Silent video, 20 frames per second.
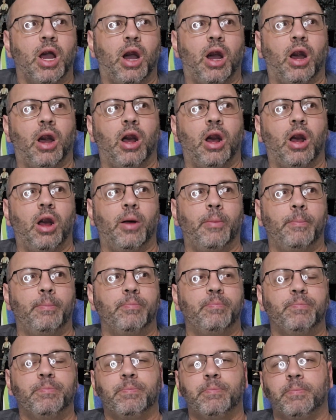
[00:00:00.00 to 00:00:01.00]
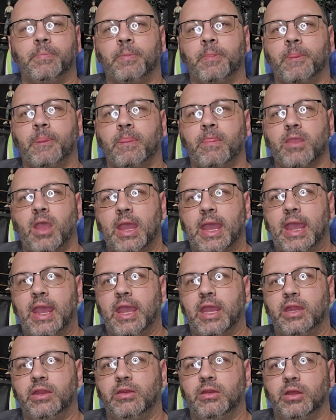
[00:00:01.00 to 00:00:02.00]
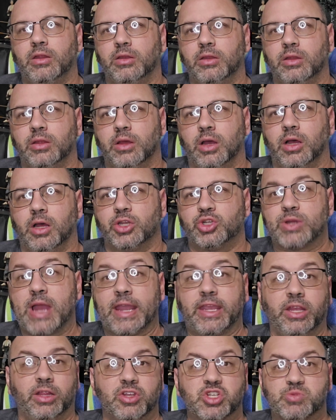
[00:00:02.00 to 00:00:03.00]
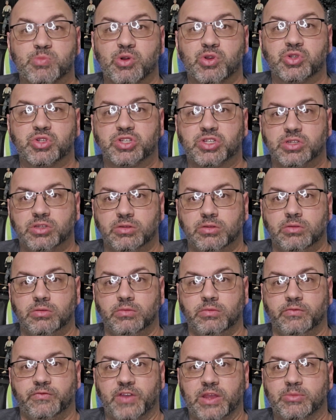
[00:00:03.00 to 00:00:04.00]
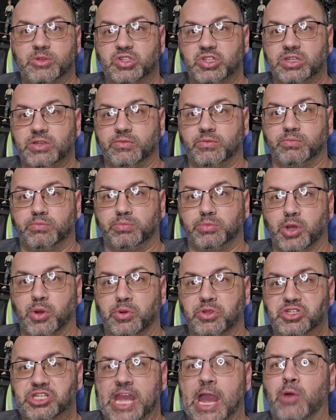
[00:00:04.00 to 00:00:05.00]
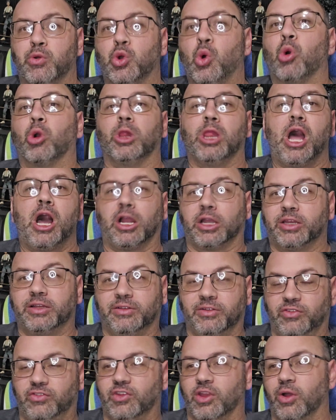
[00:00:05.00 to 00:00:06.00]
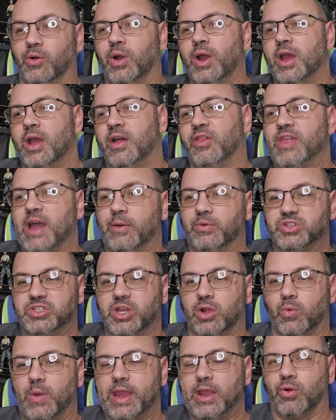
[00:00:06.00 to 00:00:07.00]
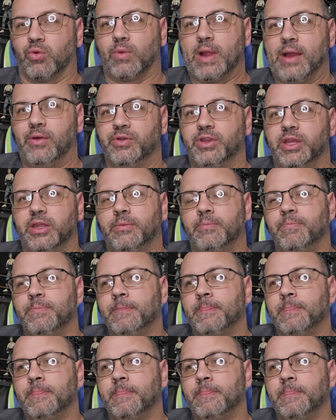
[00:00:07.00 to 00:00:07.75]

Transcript: And Dracula is most famously known as Count Orlok, so that was their way around it.